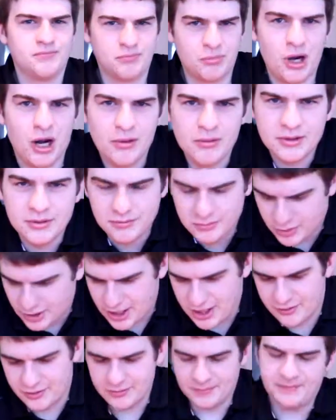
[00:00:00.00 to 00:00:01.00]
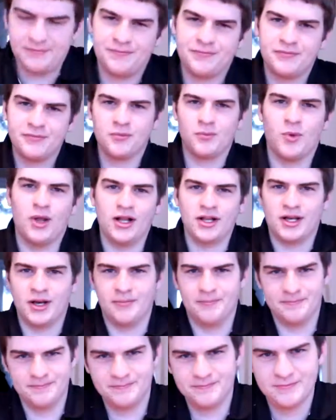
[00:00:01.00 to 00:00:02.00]
Probably. Whatever.
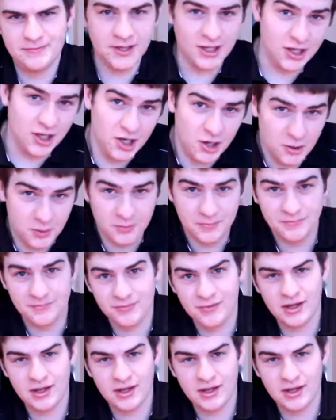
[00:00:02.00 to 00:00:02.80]
Welcome. Hello.